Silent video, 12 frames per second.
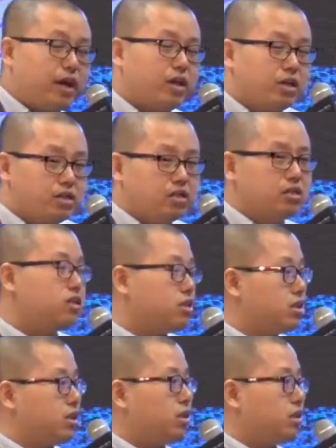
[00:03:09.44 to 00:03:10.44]
design can
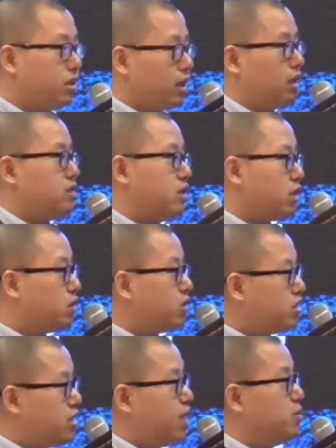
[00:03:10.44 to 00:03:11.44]
also be
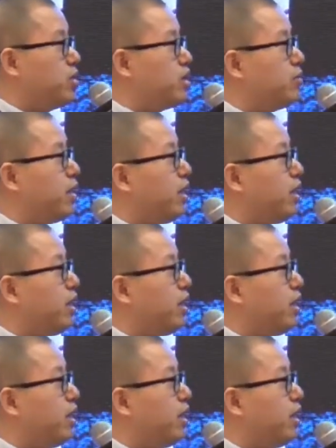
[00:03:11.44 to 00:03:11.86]
applied to